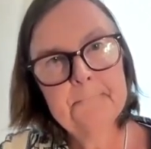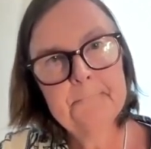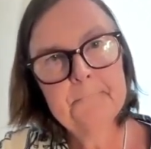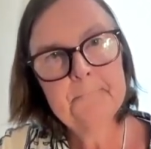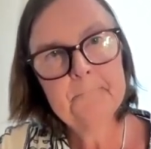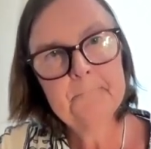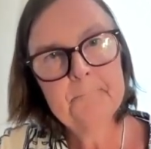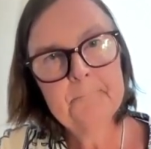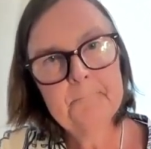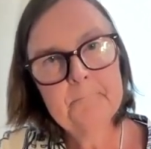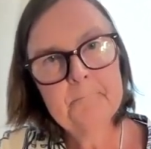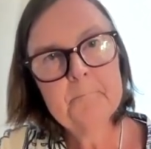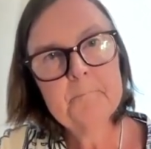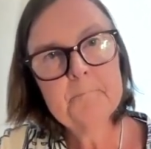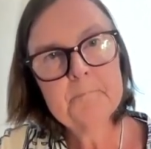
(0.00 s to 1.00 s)

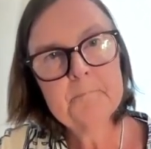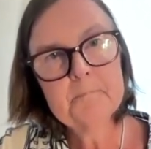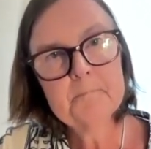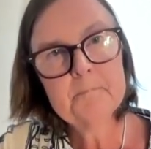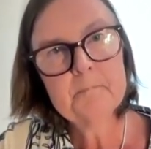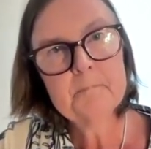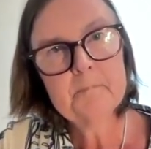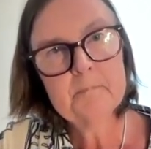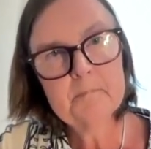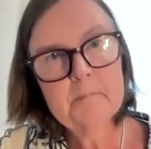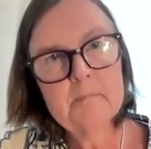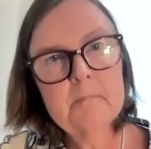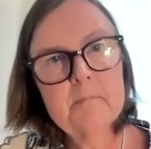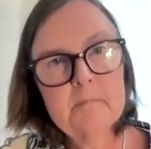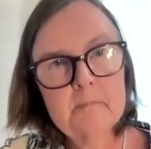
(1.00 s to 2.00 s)

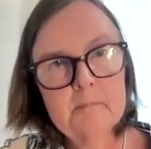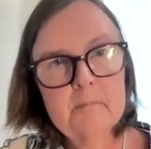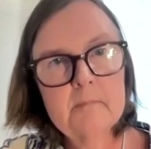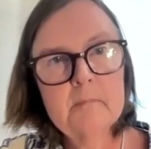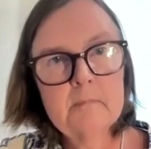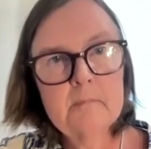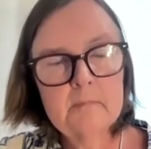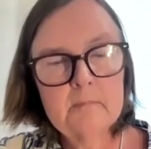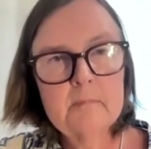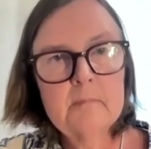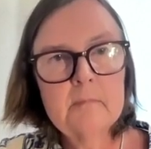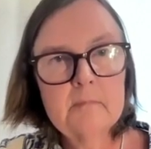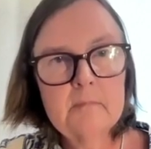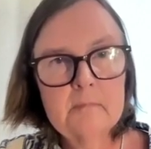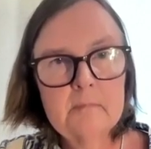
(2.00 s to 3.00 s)

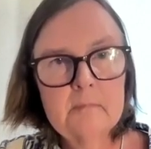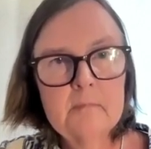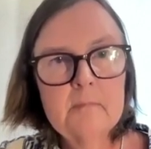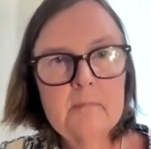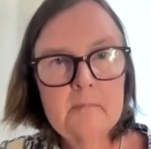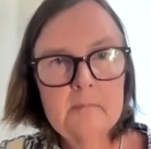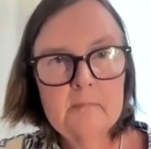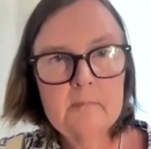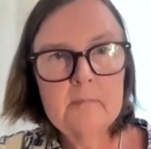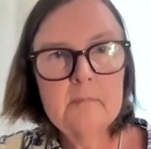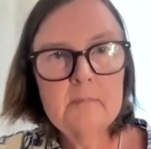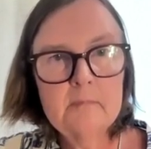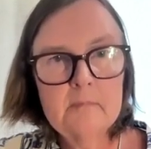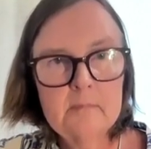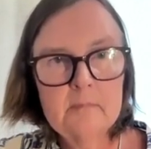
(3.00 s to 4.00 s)

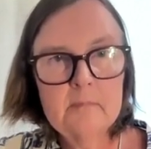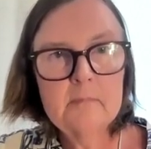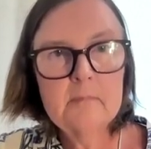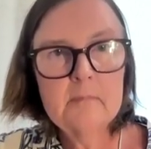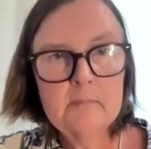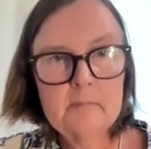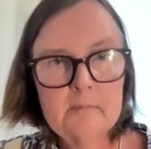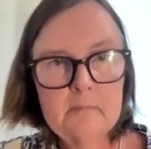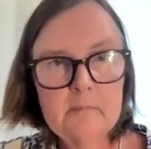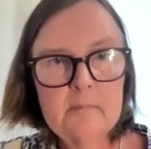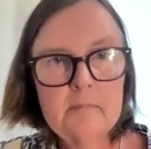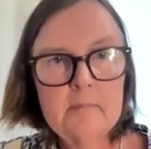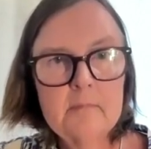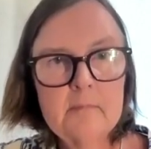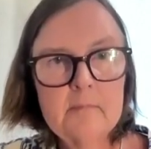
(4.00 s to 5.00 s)

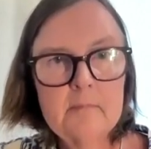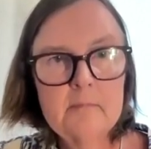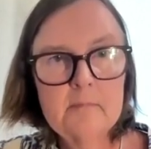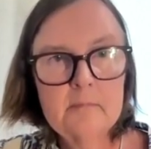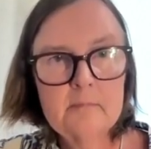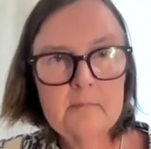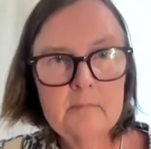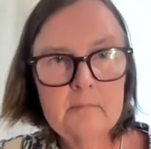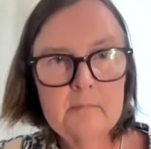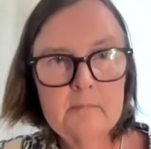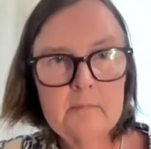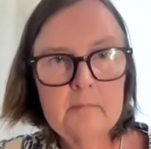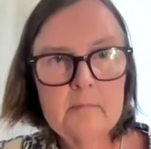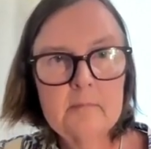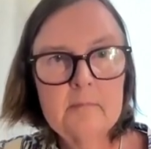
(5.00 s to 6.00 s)

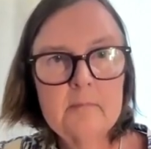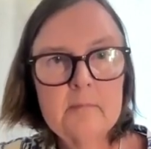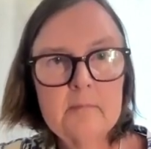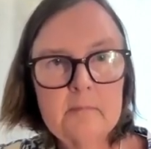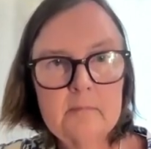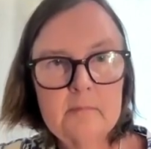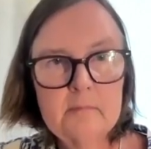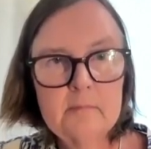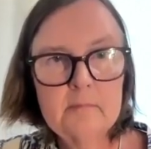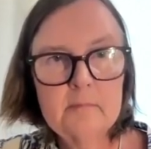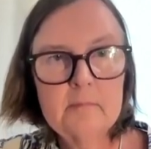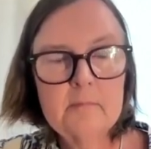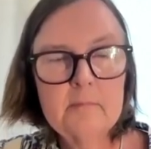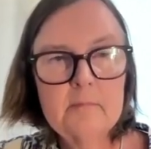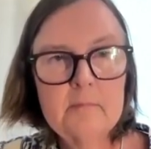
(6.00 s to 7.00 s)

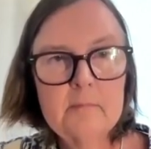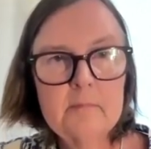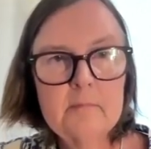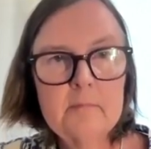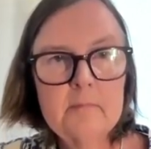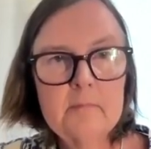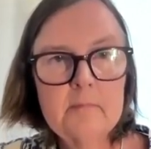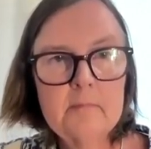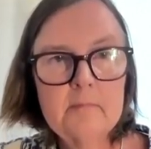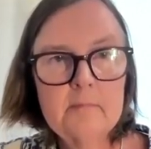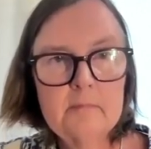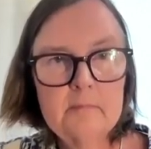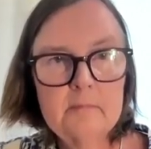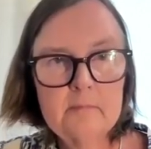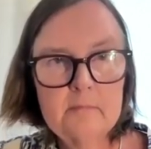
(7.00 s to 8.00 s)
No words are spoken by the person on screen.